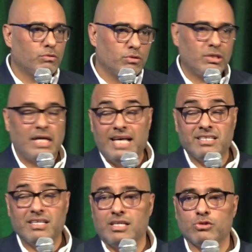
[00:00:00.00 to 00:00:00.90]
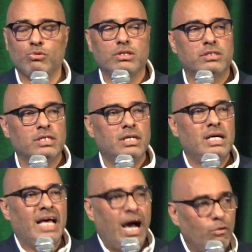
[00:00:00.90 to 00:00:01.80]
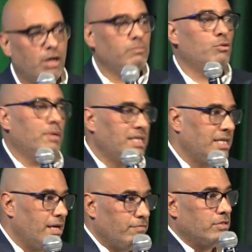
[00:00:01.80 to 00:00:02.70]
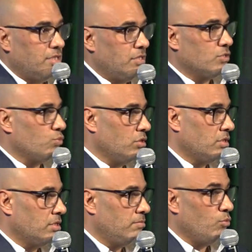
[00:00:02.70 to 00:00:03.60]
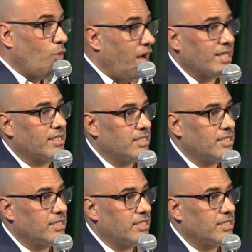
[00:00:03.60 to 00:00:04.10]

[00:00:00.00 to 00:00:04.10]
We're asking the student, how come nobody ever did this work? Why?